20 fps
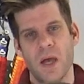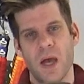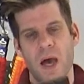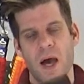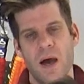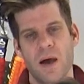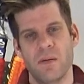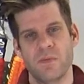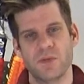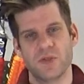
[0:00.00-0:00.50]

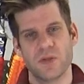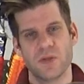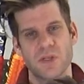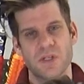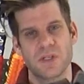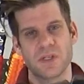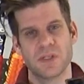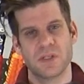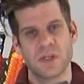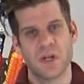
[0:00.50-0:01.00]
Um, so
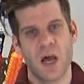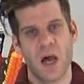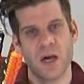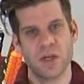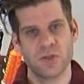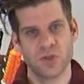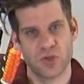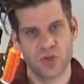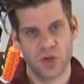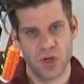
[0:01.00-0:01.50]
this is an
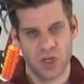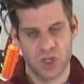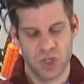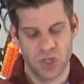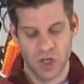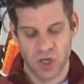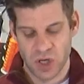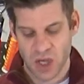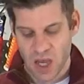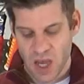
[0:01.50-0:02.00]

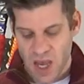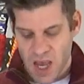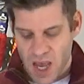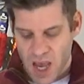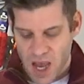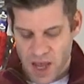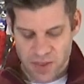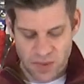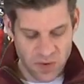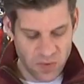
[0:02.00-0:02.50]
unstructured.
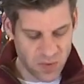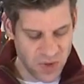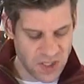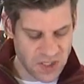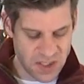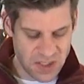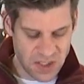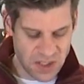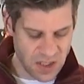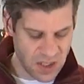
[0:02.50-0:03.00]
And the
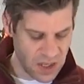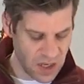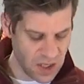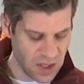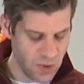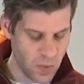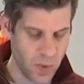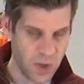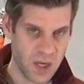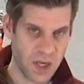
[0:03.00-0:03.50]
reason
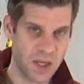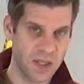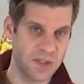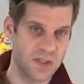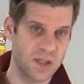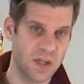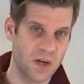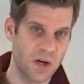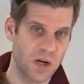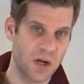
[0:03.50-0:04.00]
you want to
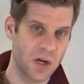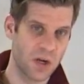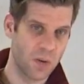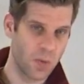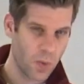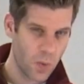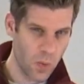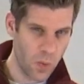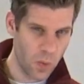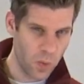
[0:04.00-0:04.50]
consider
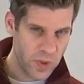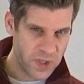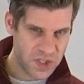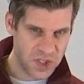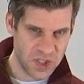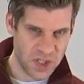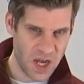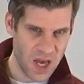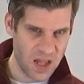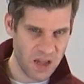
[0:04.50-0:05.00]
which
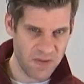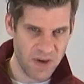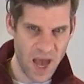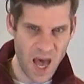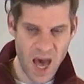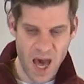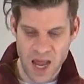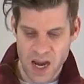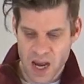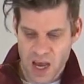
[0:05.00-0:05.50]
style of
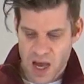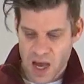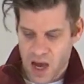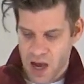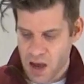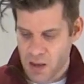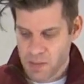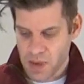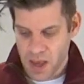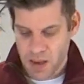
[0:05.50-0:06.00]
hat,
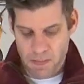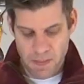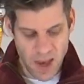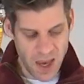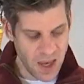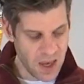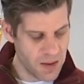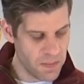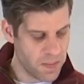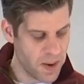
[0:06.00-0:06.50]
um, it
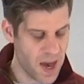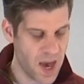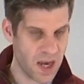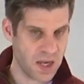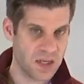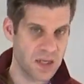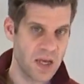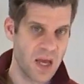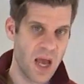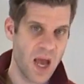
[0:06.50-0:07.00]
may
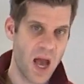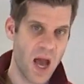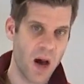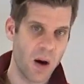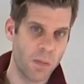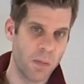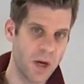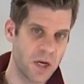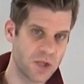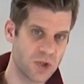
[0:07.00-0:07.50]
impact how
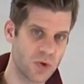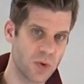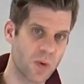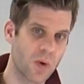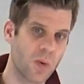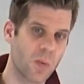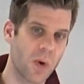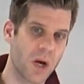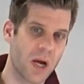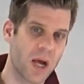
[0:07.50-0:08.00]
much
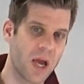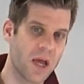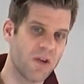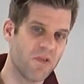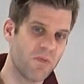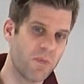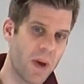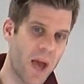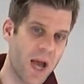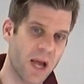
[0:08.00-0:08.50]
or what kind
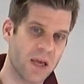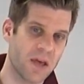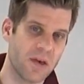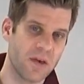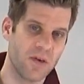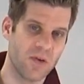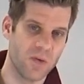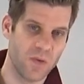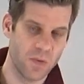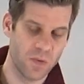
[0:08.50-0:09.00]
of
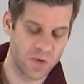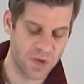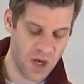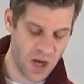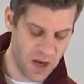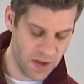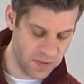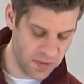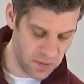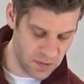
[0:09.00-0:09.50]
backing you use
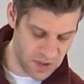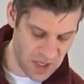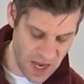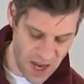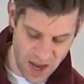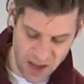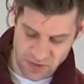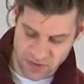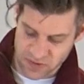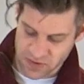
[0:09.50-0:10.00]
on those
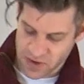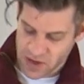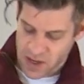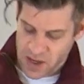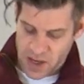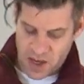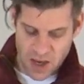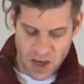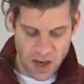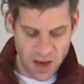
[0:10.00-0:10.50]
hats.
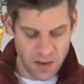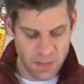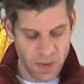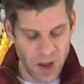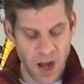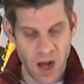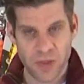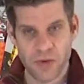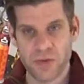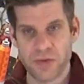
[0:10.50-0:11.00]
Um,
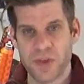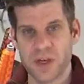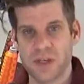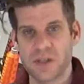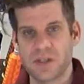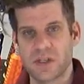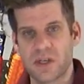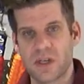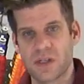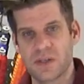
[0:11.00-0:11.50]
other
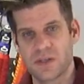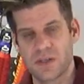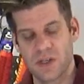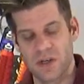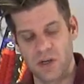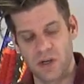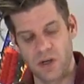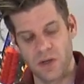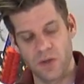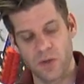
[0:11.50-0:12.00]
things to
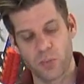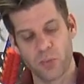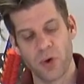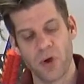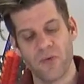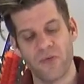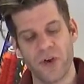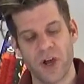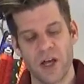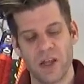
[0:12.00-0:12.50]
consider, the
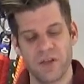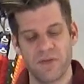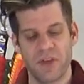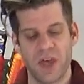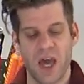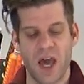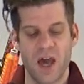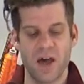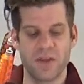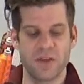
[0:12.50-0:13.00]
profile of the
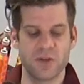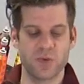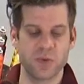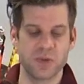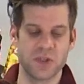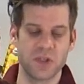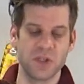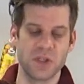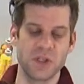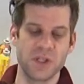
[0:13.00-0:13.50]
hat. This
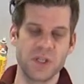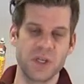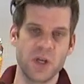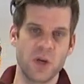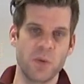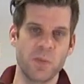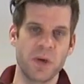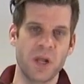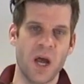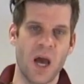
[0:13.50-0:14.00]
one's a
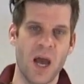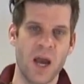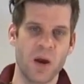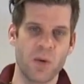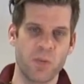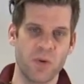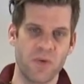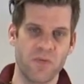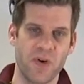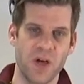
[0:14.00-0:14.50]
little bit higher
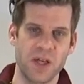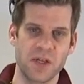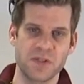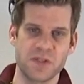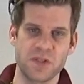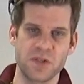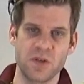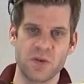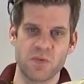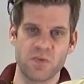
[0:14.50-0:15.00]
profile. It's
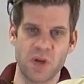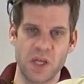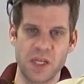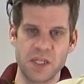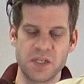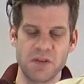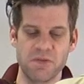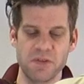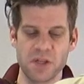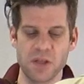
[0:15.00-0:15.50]
still a
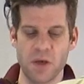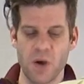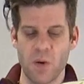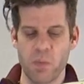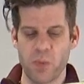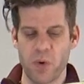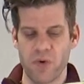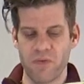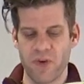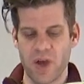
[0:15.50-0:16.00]
relatively low
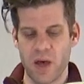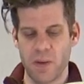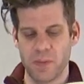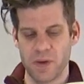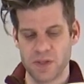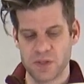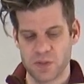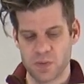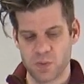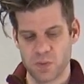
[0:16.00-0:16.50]
profile,
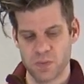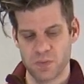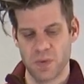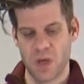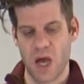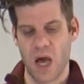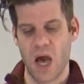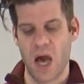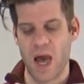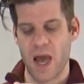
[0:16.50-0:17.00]
but it's
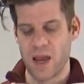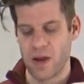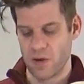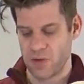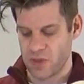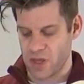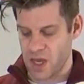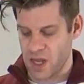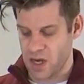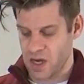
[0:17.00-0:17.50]
higher
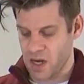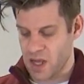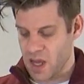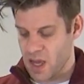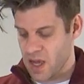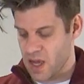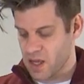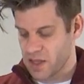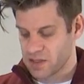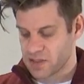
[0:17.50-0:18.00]
than,
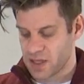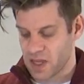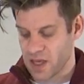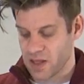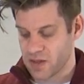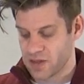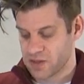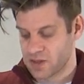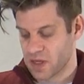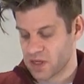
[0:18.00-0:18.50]
say,
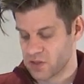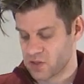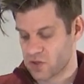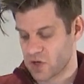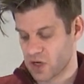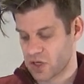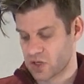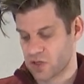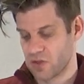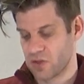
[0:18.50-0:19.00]
this
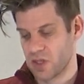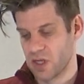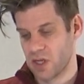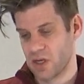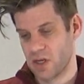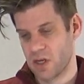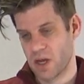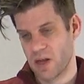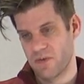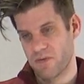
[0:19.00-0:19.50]
unstructured
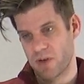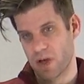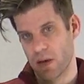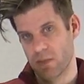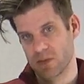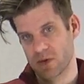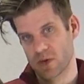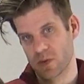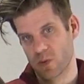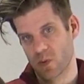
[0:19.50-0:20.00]
that kind of
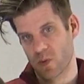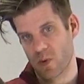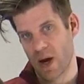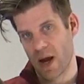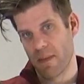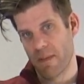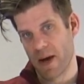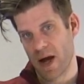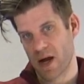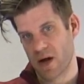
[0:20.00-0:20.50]
comes
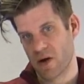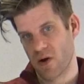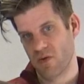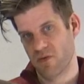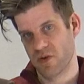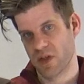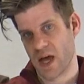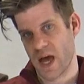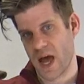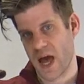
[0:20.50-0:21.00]
right back
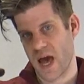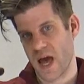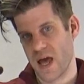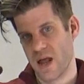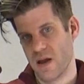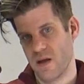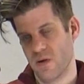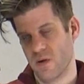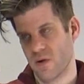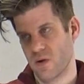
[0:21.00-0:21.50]
over the
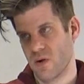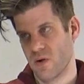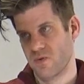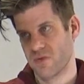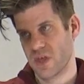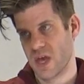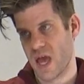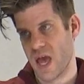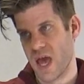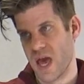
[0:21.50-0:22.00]
hat or
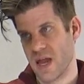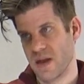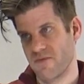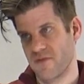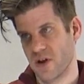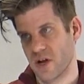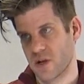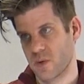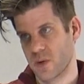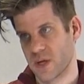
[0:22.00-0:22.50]
over the head
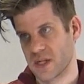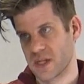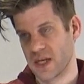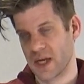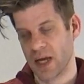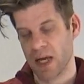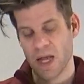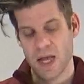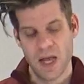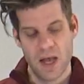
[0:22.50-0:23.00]
very
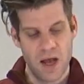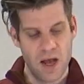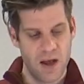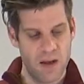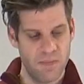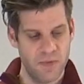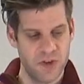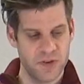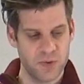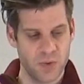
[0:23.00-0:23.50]
quickly.
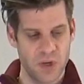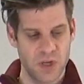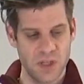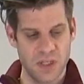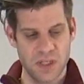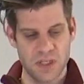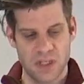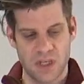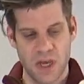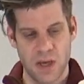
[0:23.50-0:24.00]
Um, this one at
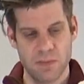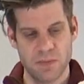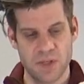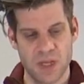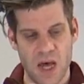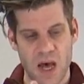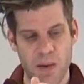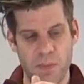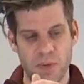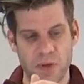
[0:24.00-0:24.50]
least comes
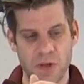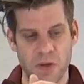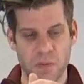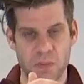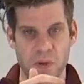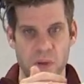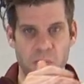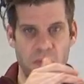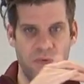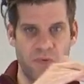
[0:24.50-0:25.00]
up a little
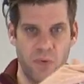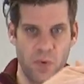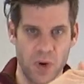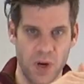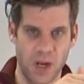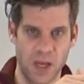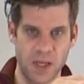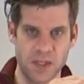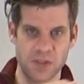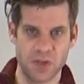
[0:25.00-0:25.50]
bit before
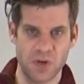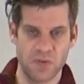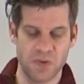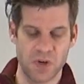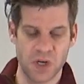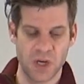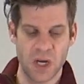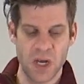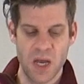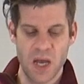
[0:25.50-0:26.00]
it heads
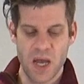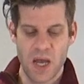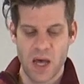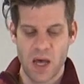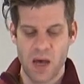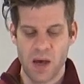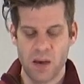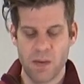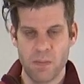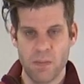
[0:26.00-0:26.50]
over.
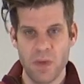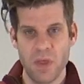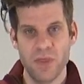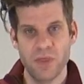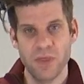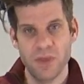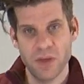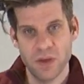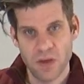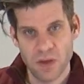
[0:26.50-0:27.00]
Um,
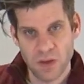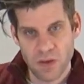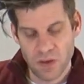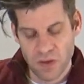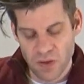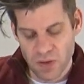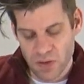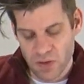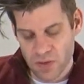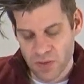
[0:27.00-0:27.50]
the,
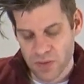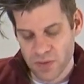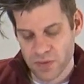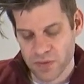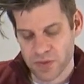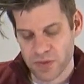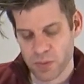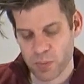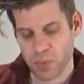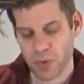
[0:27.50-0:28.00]

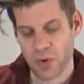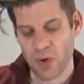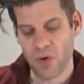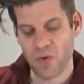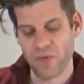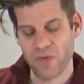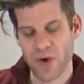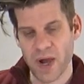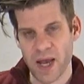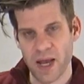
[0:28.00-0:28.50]
the
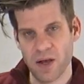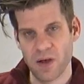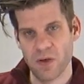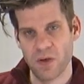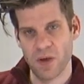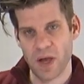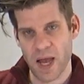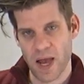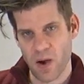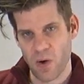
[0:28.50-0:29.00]

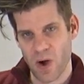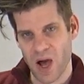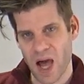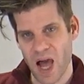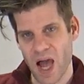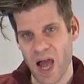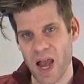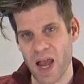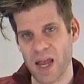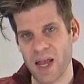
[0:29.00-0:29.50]
profile, how
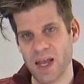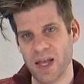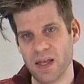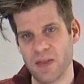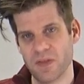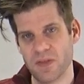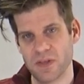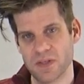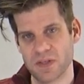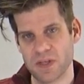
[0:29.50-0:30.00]
high
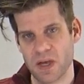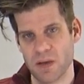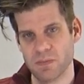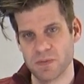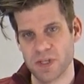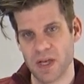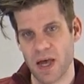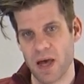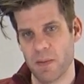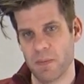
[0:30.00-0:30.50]
this
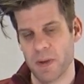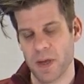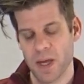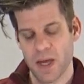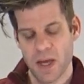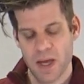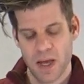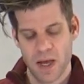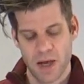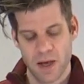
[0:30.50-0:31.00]
comes up,
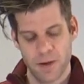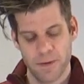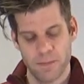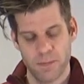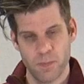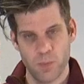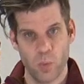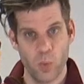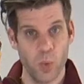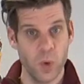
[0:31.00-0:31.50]

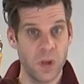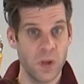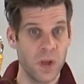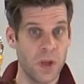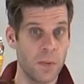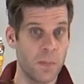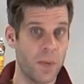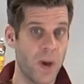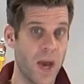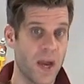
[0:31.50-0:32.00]
um, will
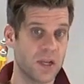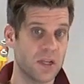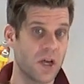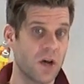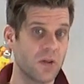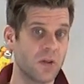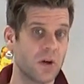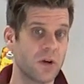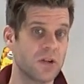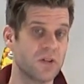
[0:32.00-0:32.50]
impact
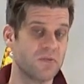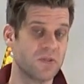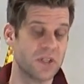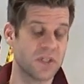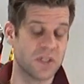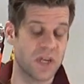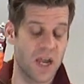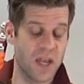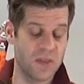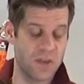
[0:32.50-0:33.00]
how large of a
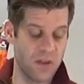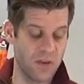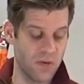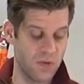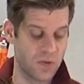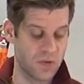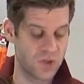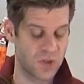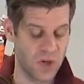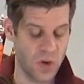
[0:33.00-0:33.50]
design that you
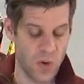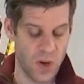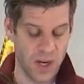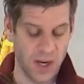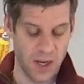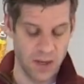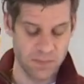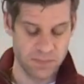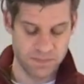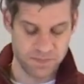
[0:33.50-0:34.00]
can sew on
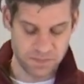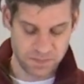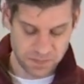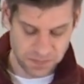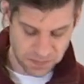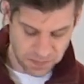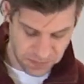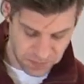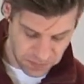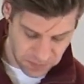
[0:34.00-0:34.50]
it.
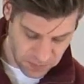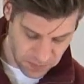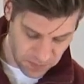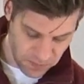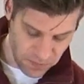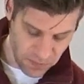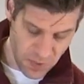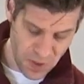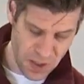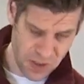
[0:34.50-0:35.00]

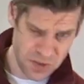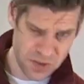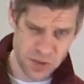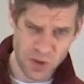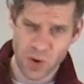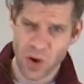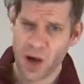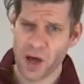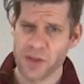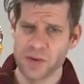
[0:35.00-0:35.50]

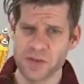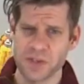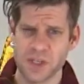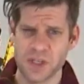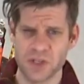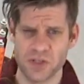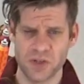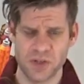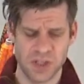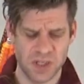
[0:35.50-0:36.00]
So all those
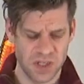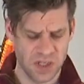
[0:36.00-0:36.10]
things you'll need to